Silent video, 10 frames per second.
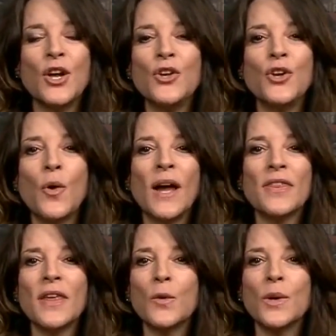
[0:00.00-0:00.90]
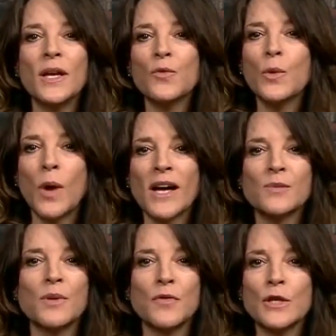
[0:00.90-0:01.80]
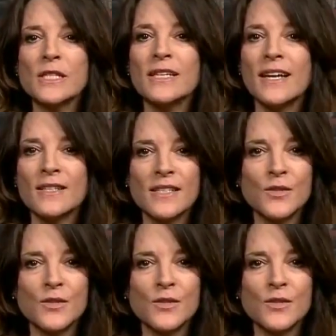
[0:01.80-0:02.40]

you know, I think when Henry Waxman first announced